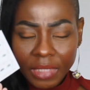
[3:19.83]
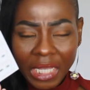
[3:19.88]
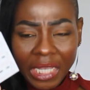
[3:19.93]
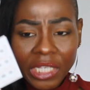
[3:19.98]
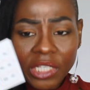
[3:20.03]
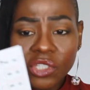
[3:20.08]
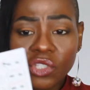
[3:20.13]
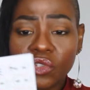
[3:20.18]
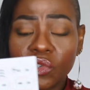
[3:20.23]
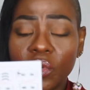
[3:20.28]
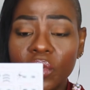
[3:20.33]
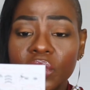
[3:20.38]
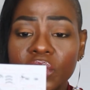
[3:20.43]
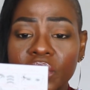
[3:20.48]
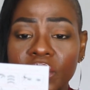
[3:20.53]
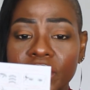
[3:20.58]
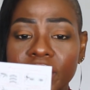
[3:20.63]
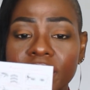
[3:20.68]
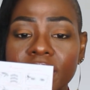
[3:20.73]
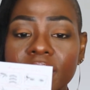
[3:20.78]

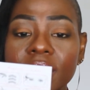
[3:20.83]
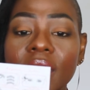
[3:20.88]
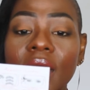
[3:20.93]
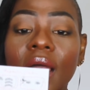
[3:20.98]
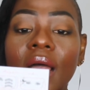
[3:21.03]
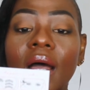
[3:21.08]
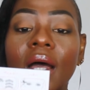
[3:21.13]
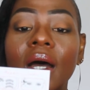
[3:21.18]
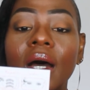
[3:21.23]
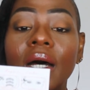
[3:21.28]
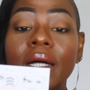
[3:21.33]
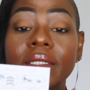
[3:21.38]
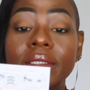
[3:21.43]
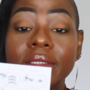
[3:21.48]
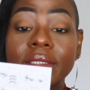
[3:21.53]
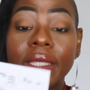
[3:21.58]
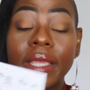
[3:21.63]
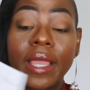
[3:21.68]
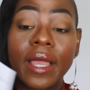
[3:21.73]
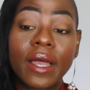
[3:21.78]
instructions, and
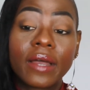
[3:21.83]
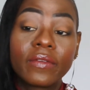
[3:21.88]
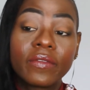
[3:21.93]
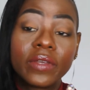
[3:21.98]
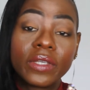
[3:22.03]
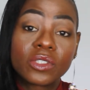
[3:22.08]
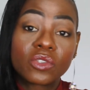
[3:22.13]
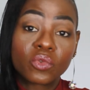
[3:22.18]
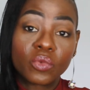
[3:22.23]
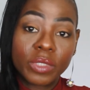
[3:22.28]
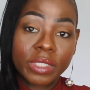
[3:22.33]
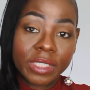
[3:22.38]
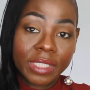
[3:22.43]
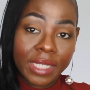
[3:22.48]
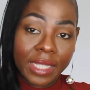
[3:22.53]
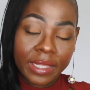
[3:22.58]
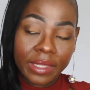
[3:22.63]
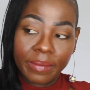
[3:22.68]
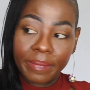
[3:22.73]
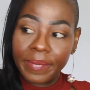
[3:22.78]
they have it written
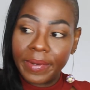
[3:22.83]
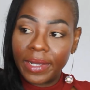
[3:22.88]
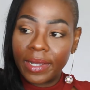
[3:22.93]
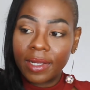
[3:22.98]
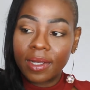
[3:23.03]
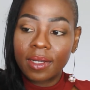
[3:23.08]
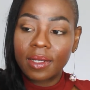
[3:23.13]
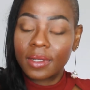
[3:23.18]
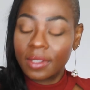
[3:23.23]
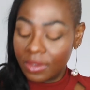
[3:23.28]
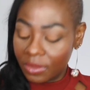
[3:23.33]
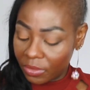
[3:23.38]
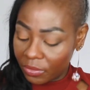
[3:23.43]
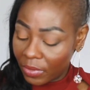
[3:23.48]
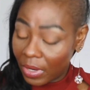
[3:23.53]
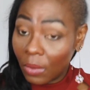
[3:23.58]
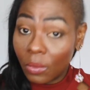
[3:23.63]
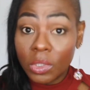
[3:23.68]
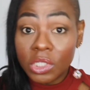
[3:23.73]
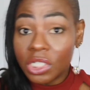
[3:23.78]
at the back, all
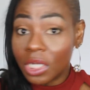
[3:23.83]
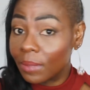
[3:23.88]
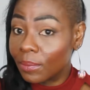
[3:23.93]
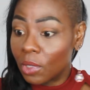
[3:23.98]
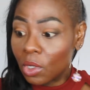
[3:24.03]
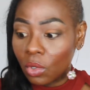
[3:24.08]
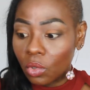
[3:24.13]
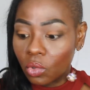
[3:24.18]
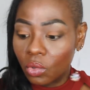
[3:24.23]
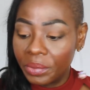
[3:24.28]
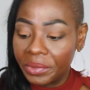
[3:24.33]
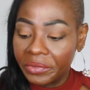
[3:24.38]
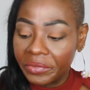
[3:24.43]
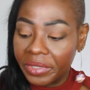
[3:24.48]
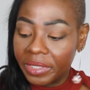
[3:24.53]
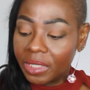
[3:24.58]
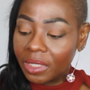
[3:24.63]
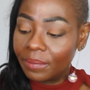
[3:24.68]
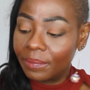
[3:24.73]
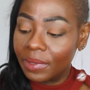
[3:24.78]
right, which I'm not going to be
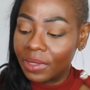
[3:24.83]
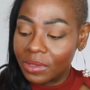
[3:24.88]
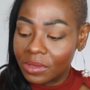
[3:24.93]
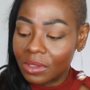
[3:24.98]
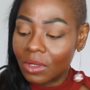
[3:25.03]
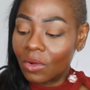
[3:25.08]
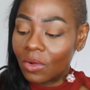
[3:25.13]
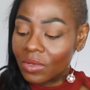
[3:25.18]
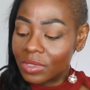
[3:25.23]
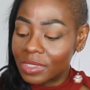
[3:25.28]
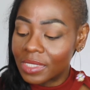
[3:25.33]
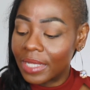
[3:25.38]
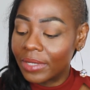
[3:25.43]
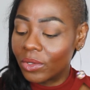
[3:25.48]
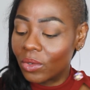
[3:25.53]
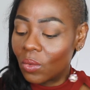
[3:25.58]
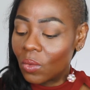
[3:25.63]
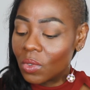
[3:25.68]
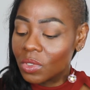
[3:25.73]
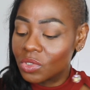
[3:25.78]
reading because I
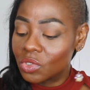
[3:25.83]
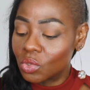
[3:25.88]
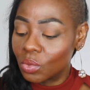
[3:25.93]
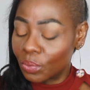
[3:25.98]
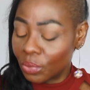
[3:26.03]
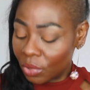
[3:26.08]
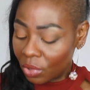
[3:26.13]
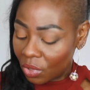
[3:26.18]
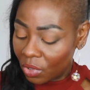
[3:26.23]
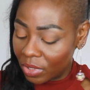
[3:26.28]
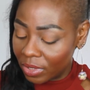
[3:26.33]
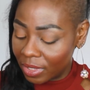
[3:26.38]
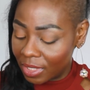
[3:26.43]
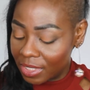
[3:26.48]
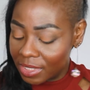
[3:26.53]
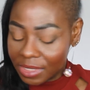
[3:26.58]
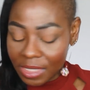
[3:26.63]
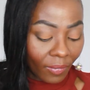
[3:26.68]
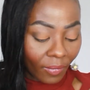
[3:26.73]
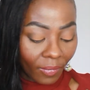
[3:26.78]
don't want to prolong
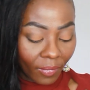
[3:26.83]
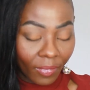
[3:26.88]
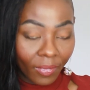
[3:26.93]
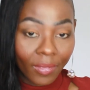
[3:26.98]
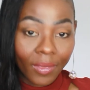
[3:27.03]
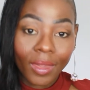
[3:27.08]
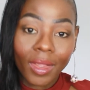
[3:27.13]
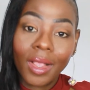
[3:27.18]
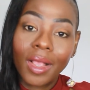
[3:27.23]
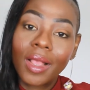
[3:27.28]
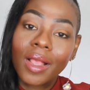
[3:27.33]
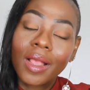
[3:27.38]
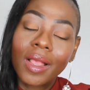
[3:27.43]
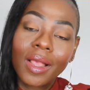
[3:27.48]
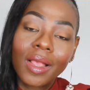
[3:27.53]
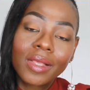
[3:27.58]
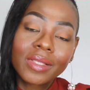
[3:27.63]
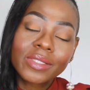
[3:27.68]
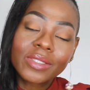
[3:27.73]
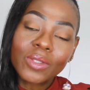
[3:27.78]
this.
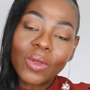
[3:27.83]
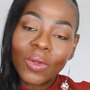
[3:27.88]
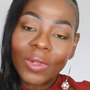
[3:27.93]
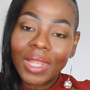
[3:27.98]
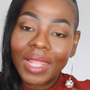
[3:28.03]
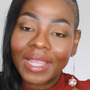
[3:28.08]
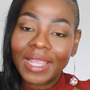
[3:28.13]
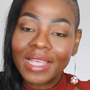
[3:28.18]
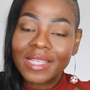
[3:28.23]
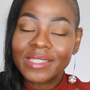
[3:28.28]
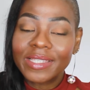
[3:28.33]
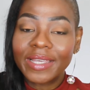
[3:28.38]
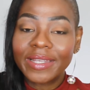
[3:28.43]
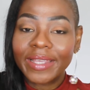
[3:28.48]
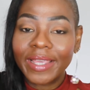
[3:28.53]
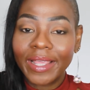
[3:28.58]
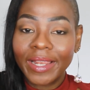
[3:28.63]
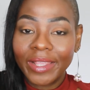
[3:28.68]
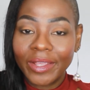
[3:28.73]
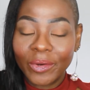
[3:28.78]
So like I said
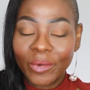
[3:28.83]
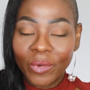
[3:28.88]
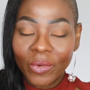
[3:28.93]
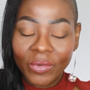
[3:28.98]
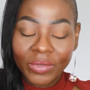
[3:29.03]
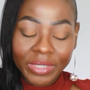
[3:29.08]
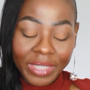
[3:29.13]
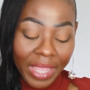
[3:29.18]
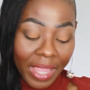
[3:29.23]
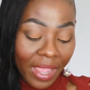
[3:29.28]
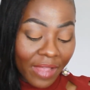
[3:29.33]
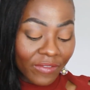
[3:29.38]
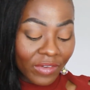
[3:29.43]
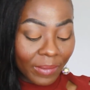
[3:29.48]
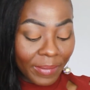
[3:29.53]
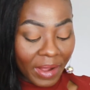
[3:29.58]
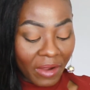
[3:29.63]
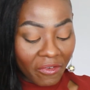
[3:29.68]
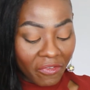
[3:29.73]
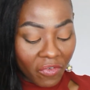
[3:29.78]
earlier on, they have
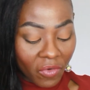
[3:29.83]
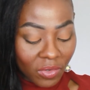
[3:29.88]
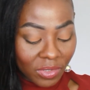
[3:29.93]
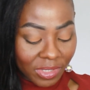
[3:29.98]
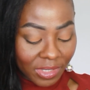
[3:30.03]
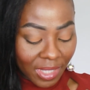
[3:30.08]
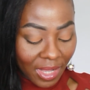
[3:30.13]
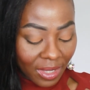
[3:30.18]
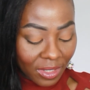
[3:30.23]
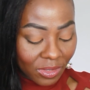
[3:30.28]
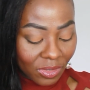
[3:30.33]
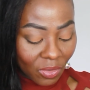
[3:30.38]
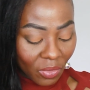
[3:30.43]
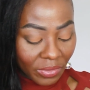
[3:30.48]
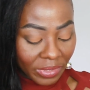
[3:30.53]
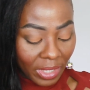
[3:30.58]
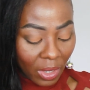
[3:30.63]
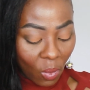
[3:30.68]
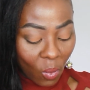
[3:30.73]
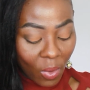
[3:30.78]
about 4 styles
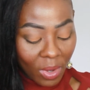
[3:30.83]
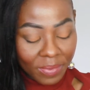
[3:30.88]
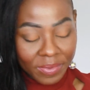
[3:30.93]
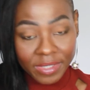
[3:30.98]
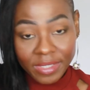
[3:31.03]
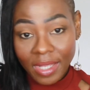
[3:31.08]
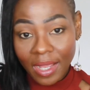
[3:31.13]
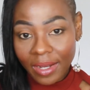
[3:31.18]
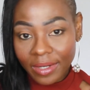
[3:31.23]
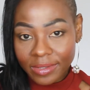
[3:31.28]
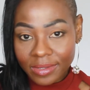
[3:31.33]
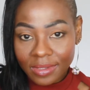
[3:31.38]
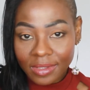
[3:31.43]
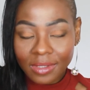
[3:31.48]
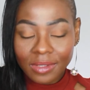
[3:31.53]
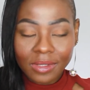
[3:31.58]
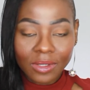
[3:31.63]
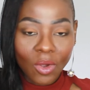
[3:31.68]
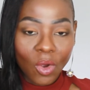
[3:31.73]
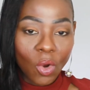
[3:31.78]
on their website.
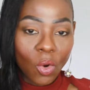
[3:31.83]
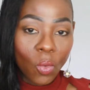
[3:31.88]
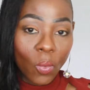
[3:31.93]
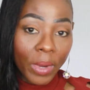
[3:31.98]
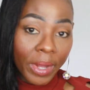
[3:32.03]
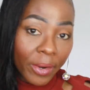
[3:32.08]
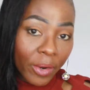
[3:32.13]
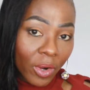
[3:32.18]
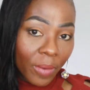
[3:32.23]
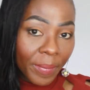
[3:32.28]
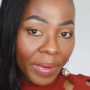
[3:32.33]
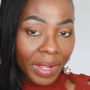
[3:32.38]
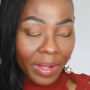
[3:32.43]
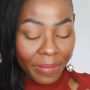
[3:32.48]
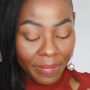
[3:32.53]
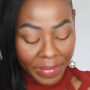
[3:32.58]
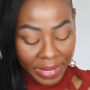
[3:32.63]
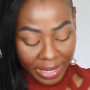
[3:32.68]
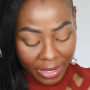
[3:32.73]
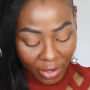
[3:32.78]
It's called Wake Up
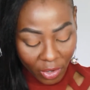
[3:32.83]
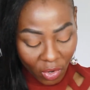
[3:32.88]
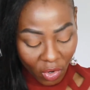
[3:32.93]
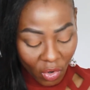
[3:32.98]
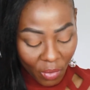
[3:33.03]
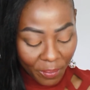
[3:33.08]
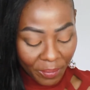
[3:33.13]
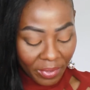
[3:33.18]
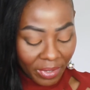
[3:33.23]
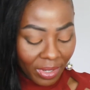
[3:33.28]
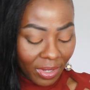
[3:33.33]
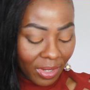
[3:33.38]
and Makeup